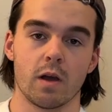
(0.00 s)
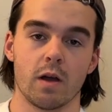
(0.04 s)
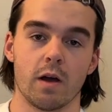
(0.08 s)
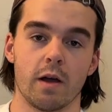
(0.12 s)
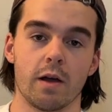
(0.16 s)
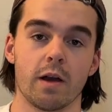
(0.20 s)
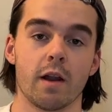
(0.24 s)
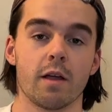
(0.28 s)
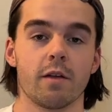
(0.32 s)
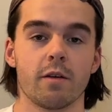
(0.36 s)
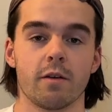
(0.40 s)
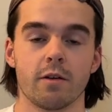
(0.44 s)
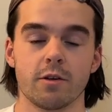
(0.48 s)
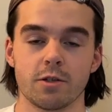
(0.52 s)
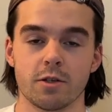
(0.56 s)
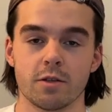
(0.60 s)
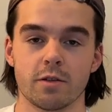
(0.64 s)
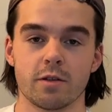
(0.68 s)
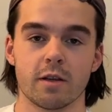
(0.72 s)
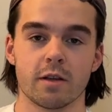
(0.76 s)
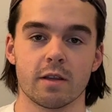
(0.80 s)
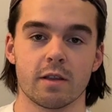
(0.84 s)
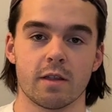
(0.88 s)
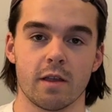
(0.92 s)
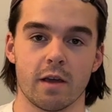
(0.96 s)
Another
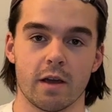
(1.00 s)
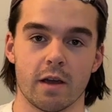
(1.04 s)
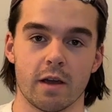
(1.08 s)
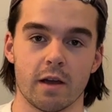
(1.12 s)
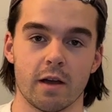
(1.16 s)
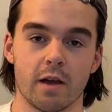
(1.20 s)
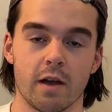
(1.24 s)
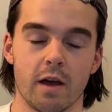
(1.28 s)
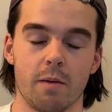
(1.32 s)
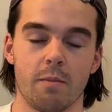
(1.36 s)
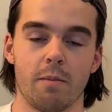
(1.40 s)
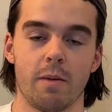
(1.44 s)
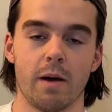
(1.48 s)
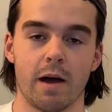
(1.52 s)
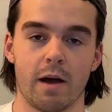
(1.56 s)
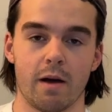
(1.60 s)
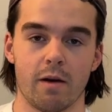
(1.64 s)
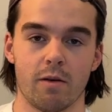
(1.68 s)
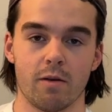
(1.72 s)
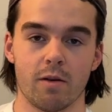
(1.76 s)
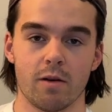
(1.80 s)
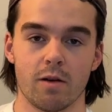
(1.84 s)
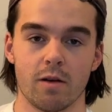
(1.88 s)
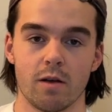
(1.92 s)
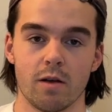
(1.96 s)
interesting thing
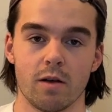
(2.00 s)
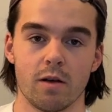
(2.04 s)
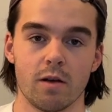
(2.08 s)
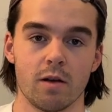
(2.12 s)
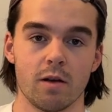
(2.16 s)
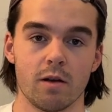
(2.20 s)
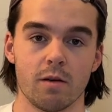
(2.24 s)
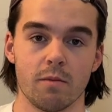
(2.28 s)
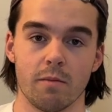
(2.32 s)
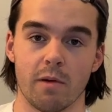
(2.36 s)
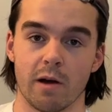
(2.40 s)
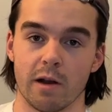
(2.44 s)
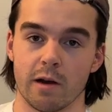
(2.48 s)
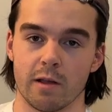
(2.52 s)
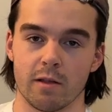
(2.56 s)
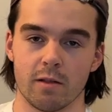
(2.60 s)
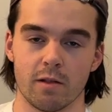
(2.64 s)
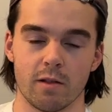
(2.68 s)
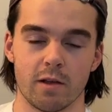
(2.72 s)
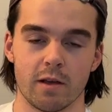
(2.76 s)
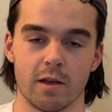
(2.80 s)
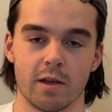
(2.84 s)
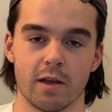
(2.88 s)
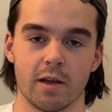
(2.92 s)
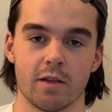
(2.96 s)
about
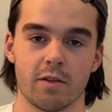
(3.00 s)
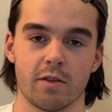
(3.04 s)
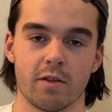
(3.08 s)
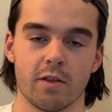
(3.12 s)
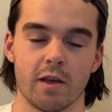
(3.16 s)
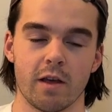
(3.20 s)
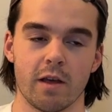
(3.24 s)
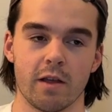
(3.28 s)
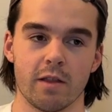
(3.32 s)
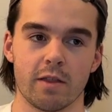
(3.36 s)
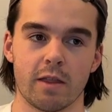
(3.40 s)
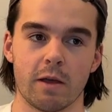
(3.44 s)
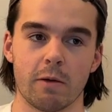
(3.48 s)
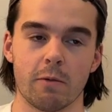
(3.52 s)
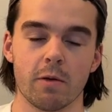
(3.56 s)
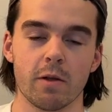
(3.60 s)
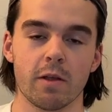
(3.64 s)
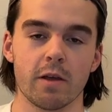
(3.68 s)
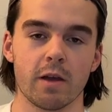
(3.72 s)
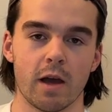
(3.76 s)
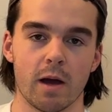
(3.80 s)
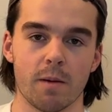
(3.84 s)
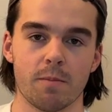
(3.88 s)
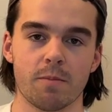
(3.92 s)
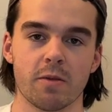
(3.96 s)
Monitaly is that they
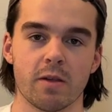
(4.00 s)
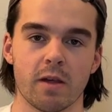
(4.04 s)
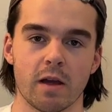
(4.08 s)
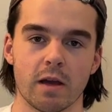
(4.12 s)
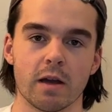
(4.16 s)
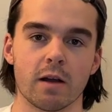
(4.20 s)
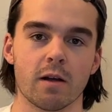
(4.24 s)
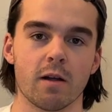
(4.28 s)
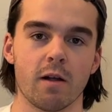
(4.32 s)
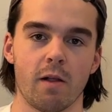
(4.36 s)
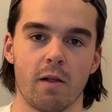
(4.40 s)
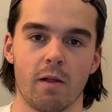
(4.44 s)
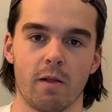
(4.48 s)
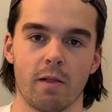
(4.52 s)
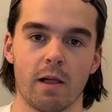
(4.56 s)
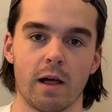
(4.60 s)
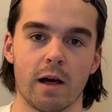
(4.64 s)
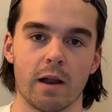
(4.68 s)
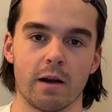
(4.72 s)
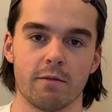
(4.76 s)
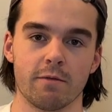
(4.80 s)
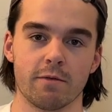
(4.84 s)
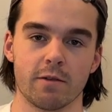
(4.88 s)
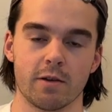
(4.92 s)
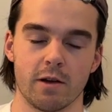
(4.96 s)
really upcycle a
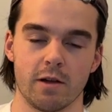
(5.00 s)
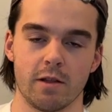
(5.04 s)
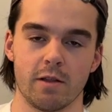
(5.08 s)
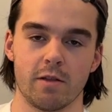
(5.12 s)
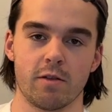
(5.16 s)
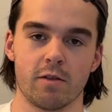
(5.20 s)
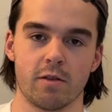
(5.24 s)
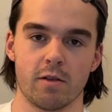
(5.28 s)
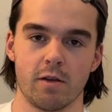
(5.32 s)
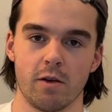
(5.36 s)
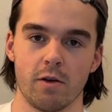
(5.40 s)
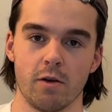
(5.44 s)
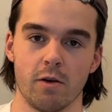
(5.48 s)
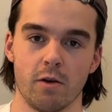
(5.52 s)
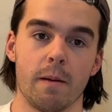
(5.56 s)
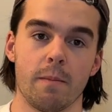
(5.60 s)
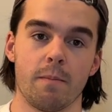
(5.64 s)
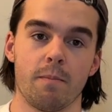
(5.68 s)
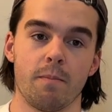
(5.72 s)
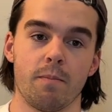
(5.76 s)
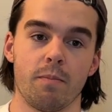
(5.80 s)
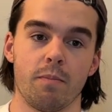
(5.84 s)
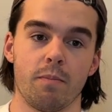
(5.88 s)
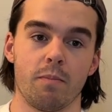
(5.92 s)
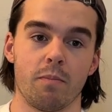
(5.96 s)
lot of goods too.
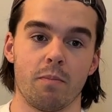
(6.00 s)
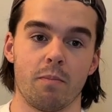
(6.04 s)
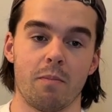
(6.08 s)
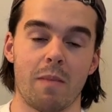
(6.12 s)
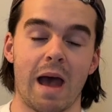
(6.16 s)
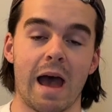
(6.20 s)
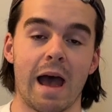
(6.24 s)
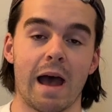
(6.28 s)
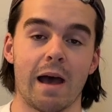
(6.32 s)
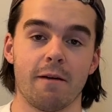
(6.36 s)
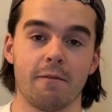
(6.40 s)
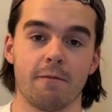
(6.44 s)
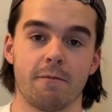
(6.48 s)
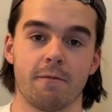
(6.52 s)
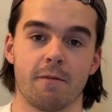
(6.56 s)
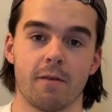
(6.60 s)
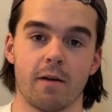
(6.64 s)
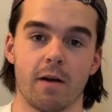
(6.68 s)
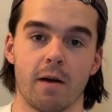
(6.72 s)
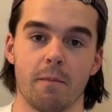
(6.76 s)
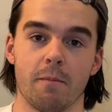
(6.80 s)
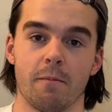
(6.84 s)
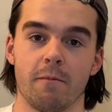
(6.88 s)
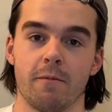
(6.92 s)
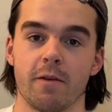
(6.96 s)
Matt
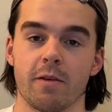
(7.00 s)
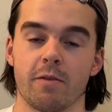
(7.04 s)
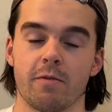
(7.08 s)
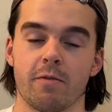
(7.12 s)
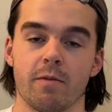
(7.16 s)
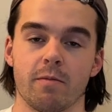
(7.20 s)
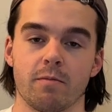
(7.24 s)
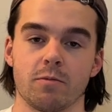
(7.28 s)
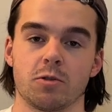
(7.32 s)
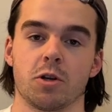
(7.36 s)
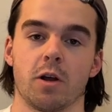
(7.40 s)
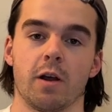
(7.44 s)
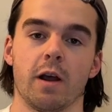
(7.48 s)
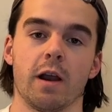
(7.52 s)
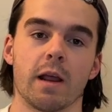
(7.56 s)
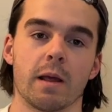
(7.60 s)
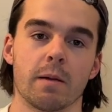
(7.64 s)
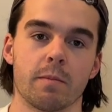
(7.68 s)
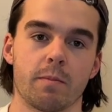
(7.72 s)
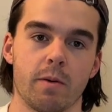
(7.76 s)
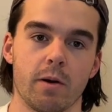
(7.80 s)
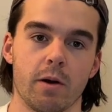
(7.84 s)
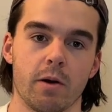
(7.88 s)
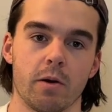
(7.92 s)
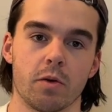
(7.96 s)
from Visvim Trading
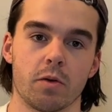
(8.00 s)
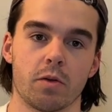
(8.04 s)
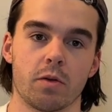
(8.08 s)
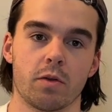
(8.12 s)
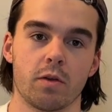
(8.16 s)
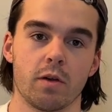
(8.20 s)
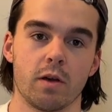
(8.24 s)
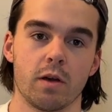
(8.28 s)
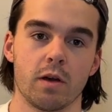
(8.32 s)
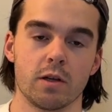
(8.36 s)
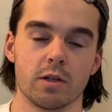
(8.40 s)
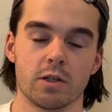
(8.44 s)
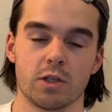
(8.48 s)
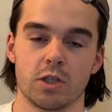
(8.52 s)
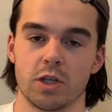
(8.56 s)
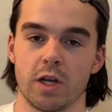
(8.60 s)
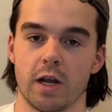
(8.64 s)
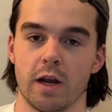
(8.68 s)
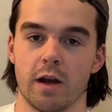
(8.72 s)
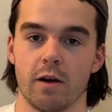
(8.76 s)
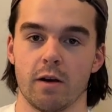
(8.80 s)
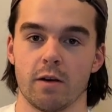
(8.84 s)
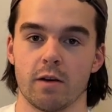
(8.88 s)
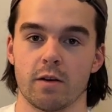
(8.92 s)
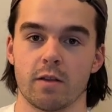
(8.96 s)
Post
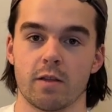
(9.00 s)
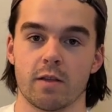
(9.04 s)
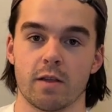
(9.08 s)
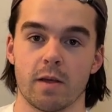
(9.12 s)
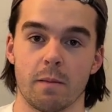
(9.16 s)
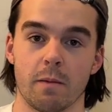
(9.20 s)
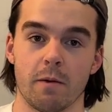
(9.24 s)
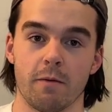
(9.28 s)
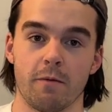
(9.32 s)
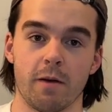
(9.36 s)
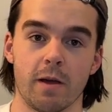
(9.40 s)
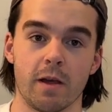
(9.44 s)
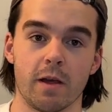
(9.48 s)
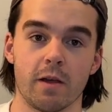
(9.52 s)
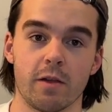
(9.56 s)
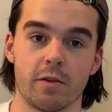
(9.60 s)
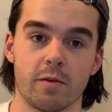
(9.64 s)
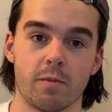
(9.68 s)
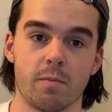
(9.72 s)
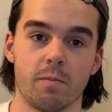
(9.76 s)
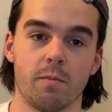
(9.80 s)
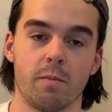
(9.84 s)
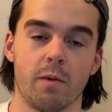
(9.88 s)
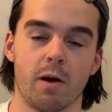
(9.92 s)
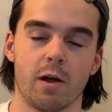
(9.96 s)
shared some of his
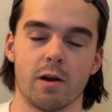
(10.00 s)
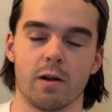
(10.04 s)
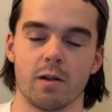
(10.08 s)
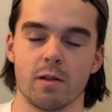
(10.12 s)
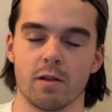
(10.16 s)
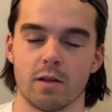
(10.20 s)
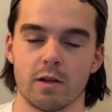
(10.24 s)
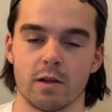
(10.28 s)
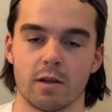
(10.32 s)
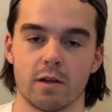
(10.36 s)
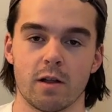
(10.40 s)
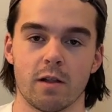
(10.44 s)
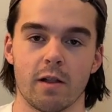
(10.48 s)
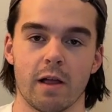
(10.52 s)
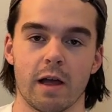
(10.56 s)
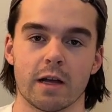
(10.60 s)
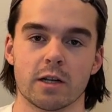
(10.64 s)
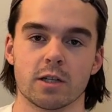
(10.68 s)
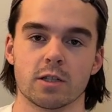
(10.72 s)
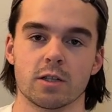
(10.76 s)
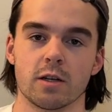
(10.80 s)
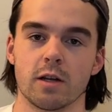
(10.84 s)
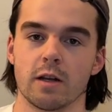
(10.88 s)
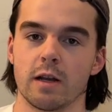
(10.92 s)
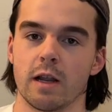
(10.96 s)
Monitaly
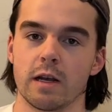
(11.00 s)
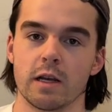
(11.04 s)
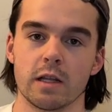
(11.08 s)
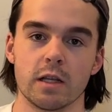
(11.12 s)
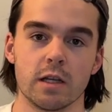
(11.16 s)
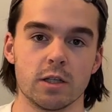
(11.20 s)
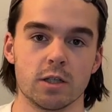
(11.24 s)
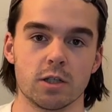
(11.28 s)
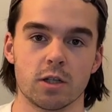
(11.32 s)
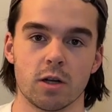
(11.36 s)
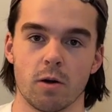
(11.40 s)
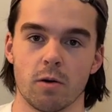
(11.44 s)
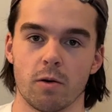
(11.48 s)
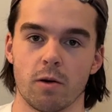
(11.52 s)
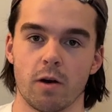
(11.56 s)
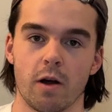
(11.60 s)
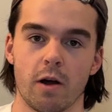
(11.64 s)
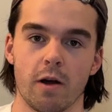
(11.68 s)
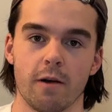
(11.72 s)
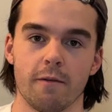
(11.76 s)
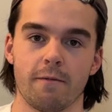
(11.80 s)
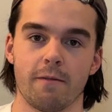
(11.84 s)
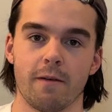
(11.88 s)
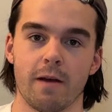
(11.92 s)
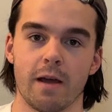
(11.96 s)
collection, and he showed
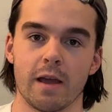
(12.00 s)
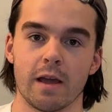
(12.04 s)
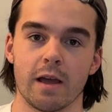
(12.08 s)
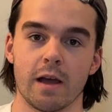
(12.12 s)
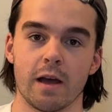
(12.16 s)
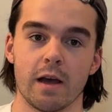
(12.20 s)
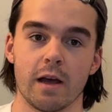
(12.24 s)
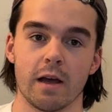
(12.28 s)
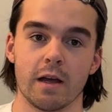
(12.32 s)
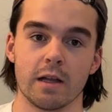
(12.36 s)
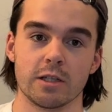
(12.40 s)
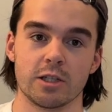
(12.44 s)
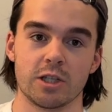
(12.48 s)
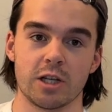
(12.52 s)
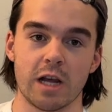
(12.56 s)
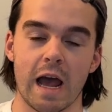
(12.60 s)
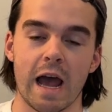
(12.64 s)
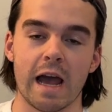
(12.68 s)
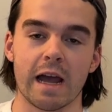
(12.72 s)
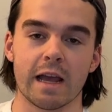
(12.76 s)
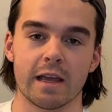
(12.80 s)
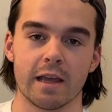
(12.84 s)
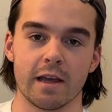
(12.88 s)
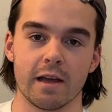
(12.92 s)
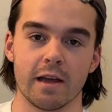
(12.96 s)
off a
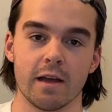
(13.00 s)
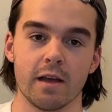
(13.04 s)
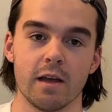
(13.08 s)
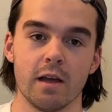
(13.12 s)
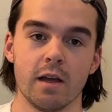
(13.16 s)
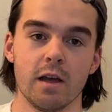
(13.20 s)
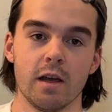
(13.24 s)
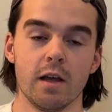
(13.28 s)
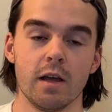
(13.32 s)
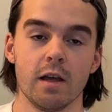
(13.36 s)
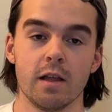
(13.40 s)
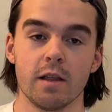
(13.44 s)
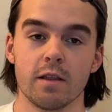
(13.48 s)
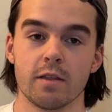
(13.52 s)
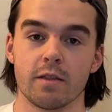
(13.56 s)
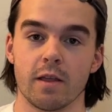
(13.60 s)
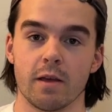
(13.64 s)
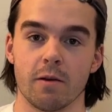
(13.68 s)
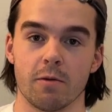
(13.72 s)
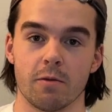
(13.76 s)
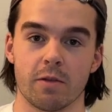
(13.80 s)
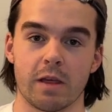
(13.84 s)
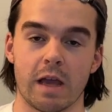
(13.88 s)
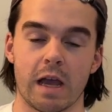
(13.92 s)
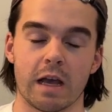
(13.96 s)
jacket
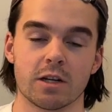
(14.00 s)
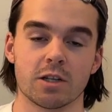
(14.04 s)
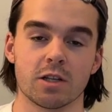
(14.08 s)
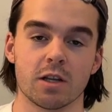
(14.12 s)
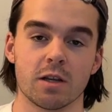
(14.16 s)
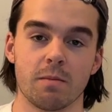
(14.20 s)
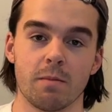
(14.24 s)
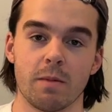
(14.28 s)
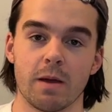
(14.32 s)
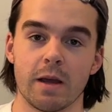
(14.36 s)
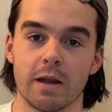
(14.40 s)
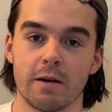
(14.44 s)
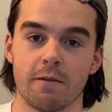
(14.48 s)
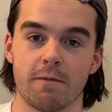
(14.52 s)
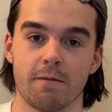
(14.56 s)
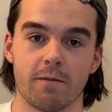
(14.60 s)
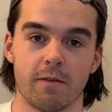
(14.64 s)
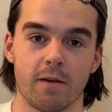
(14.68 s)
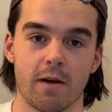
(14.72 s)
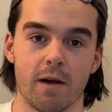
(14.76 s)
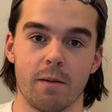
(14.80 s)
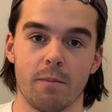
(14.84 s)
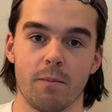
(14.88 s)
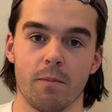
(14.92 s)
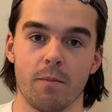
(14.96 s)
that was actually made
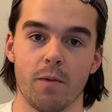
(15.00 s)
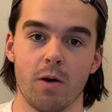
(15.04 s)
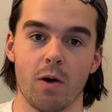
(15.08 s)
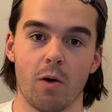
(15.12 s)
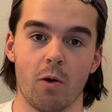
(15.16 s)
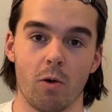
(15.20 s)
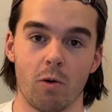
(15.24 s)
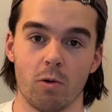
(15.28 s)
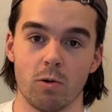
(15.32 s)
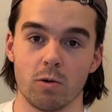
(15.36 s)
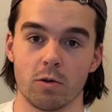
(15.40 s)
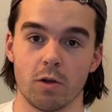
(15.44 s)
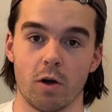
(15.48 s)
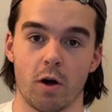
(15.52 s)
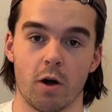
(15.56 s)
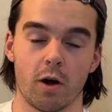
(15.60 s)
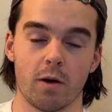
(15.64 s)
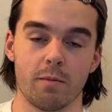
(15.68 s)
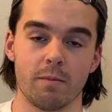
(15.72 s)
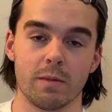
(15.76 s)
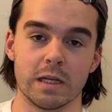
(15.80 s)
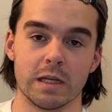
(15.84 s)
from old army